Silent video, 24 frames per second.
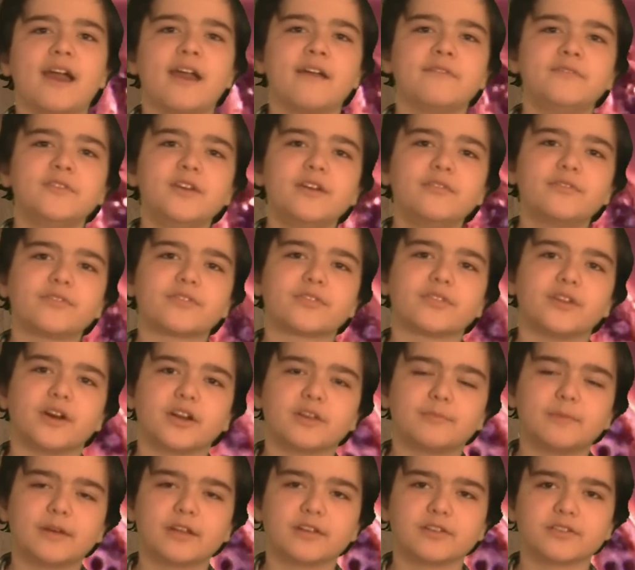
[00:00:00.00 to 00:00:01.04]
Have you ever thought
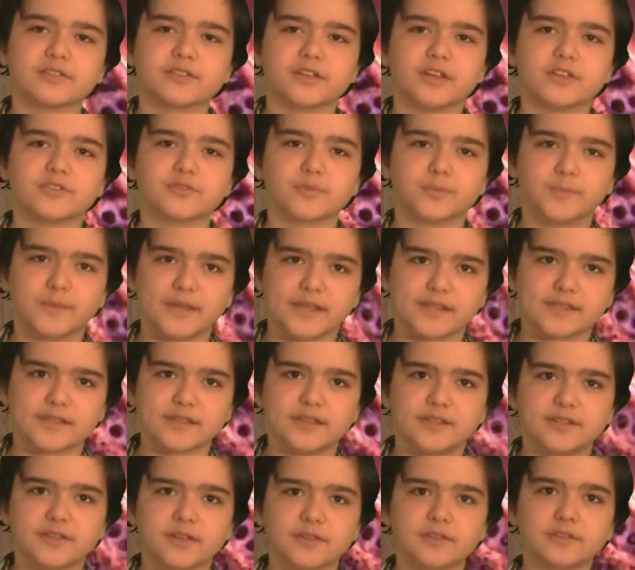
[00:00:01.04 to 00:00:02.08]
about your cells replacing
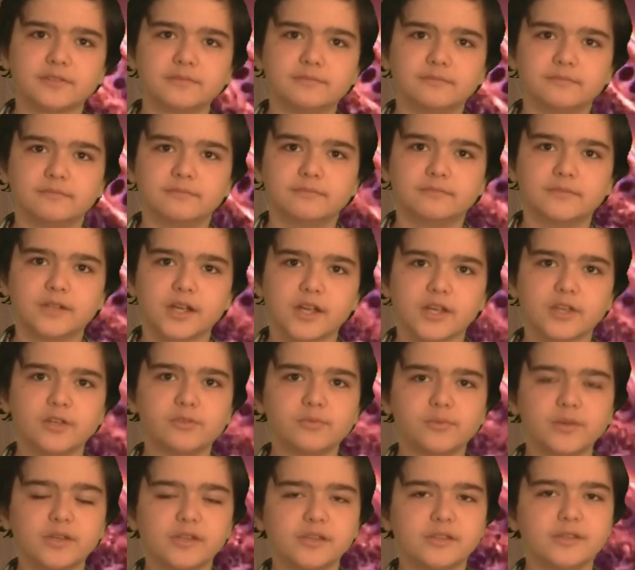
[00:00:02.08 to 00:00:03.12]
each other? Are you
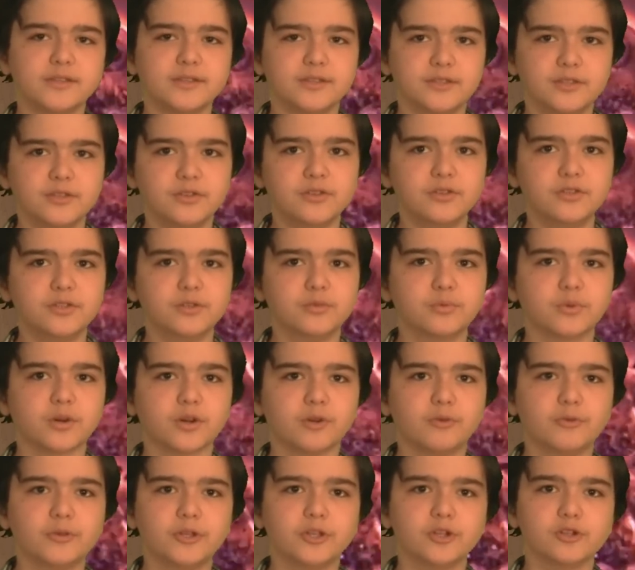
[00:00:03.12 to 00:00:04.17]
really the you you
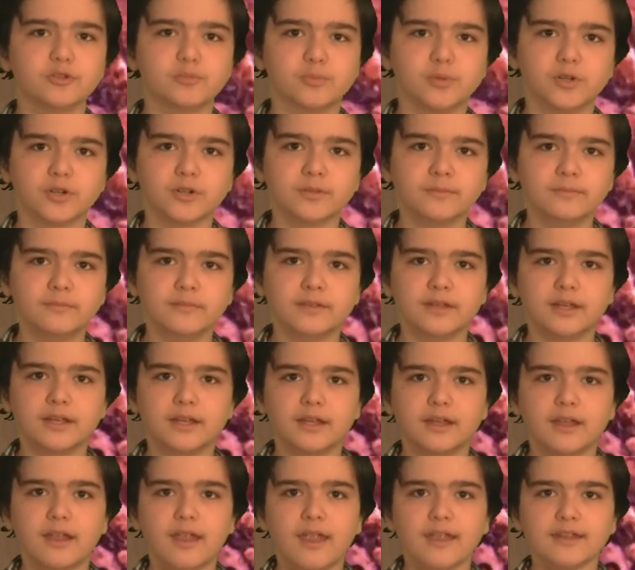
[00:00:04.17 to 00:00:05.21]
were when you were born?
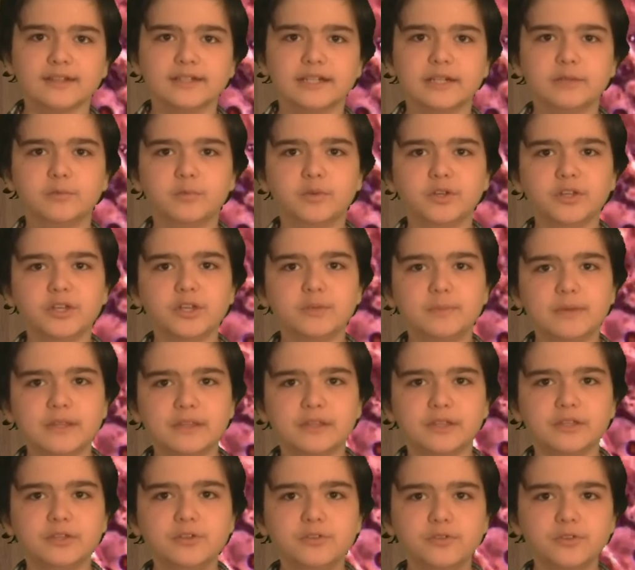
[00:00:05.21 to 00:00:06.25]
And will you be
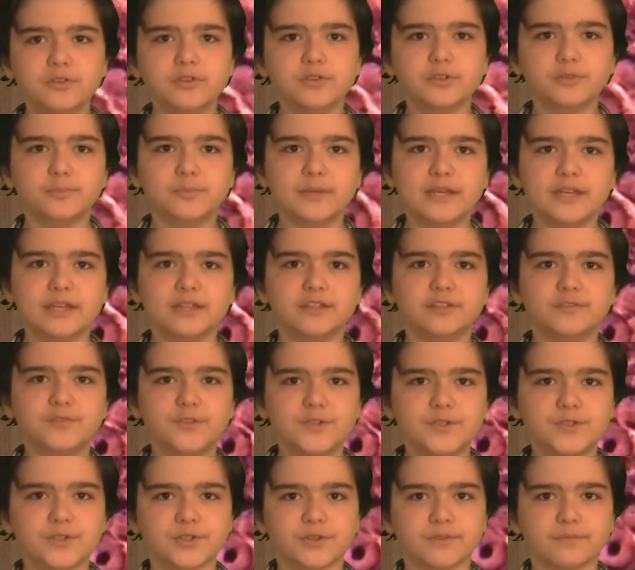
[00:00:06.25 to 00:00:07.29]
the you you'll be in the
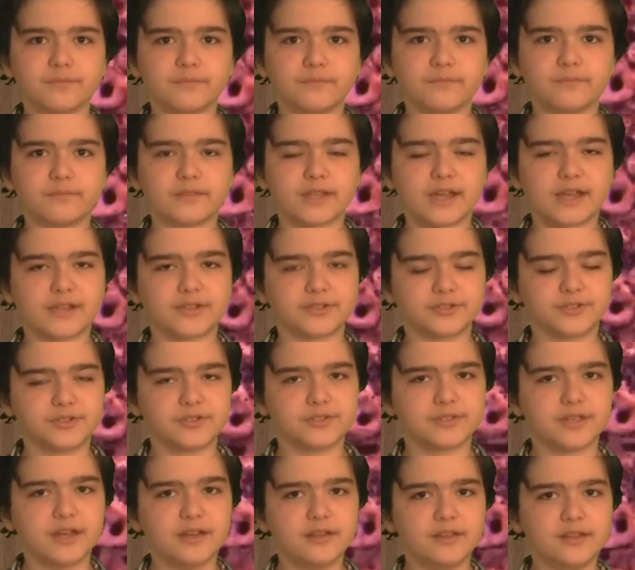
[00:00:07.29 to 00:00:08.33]
future? As it
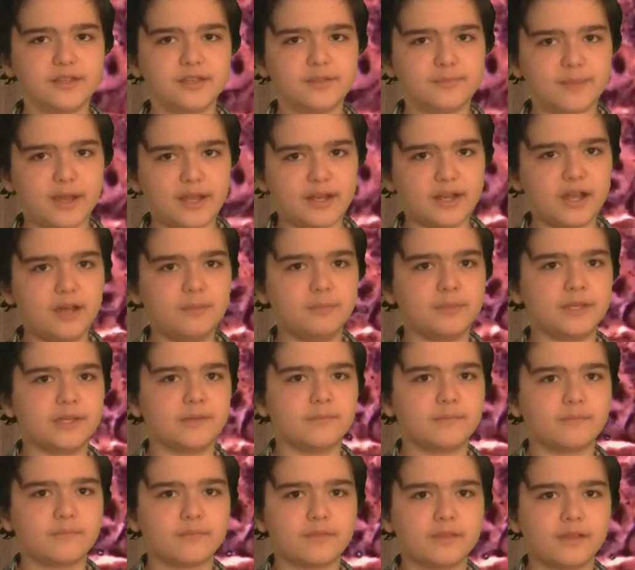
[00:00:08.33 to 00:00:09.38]
turns out, you might not be.
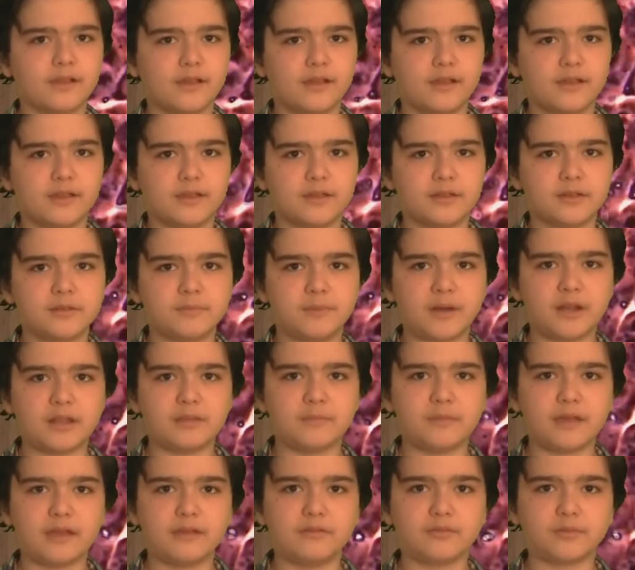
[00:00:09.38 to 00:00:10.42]
Your body
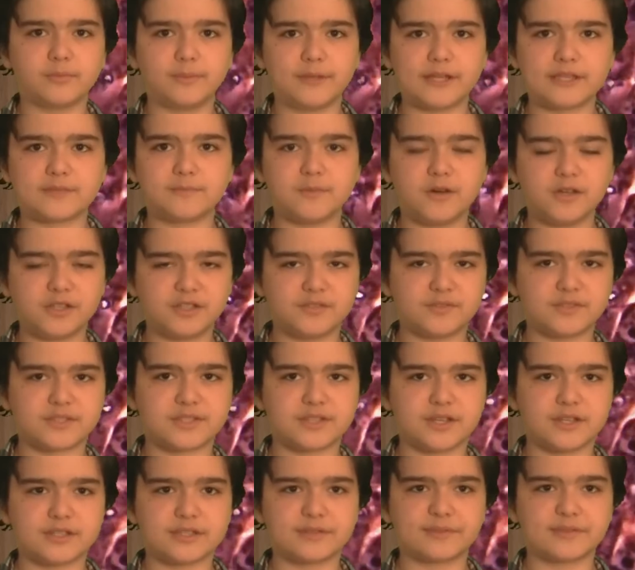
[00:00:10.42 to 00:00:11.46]
may replace most of its
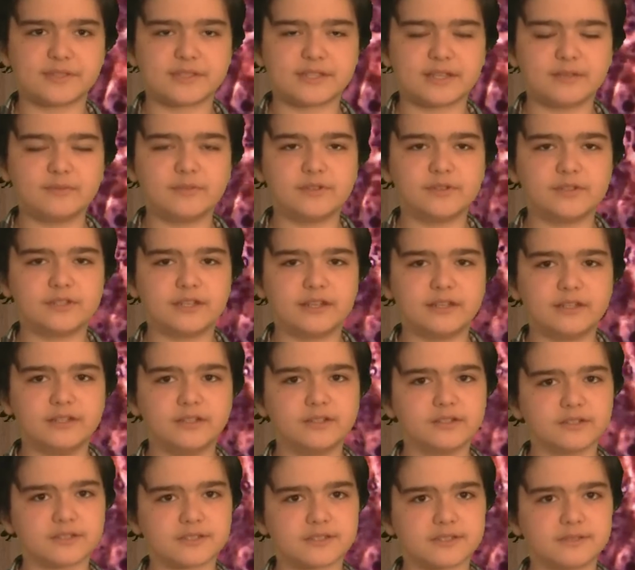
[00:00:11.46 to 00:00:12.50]
cells every 7 to 10
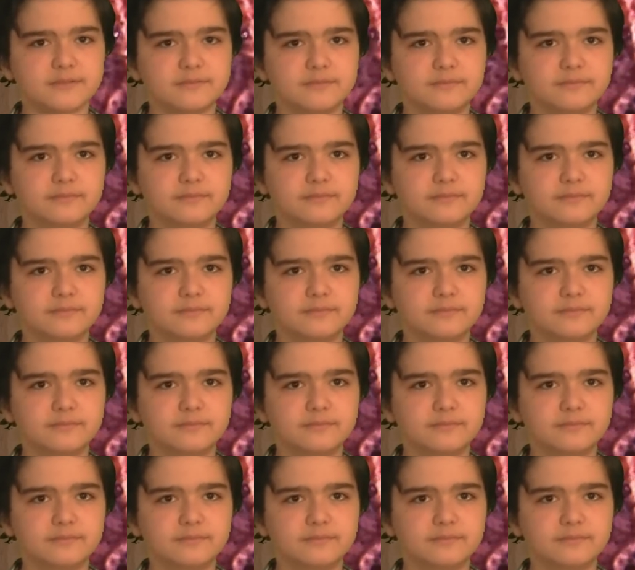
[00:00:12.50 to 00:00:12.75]
years.